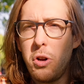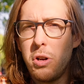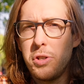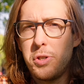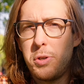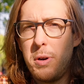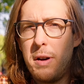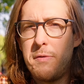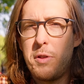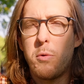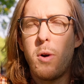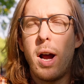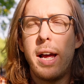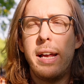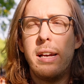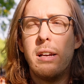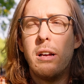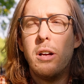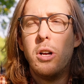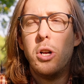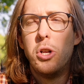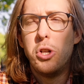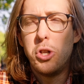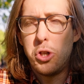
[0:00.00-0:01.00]
also have the right
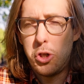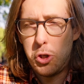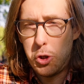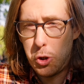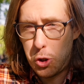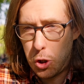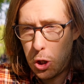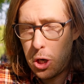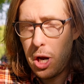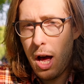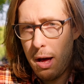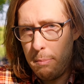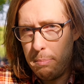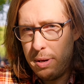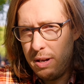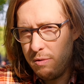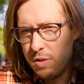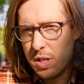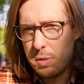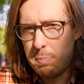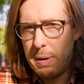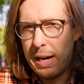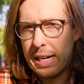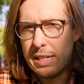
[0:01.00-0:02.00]
to not be
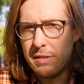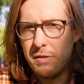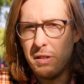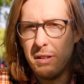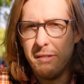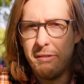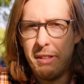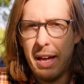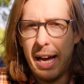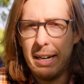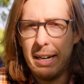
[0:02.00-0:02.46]
respectful of that.